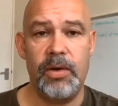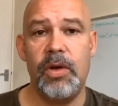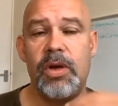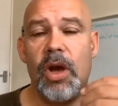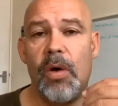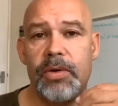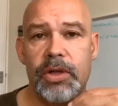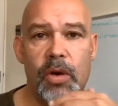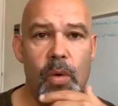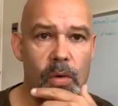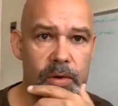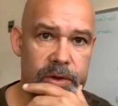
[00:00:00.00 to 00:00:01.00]
You can go onto
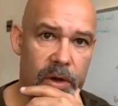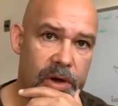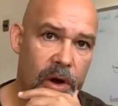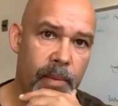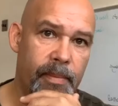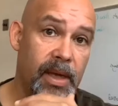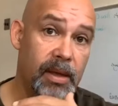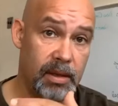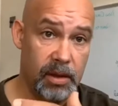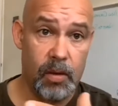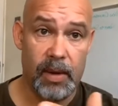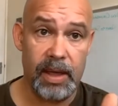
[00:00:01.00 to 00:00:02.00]
Quora.com,
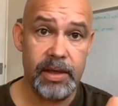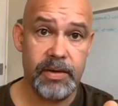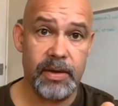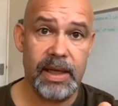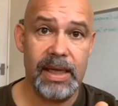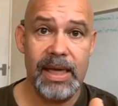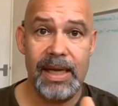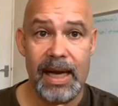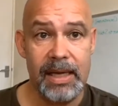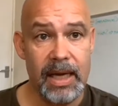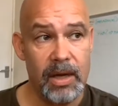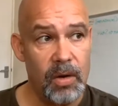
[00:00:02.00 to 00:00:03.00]
quite literally,
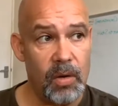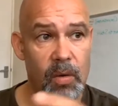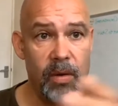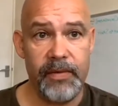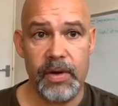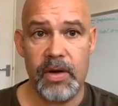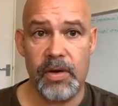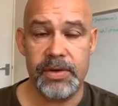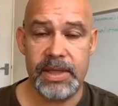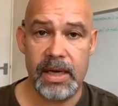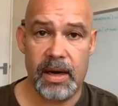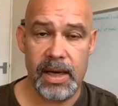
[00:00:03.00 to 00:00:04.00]
and get all of your
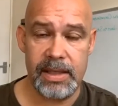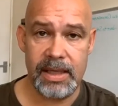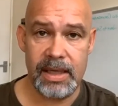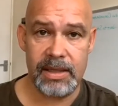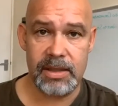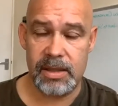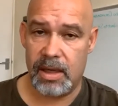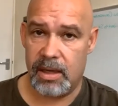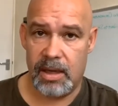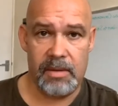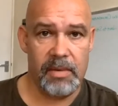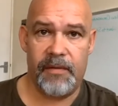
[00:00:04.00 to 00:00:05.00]
content ideas
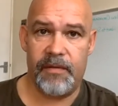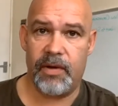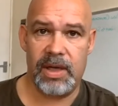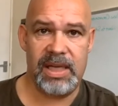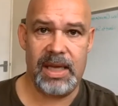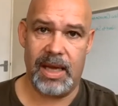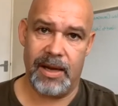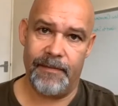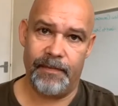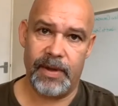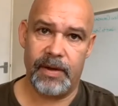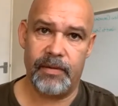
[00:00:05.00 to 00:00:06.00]
for a year
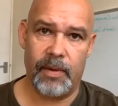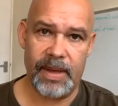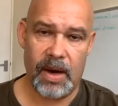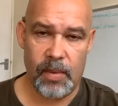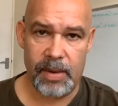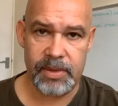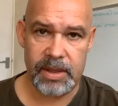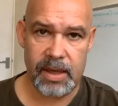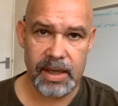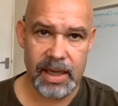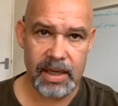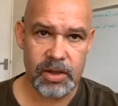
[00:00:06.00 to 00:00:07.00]
from that
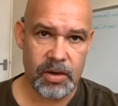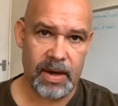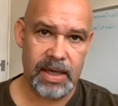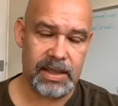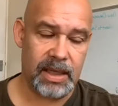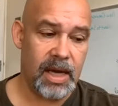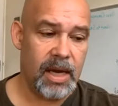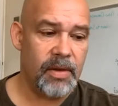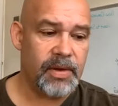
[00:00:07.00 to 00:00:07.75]
website. It's crazy.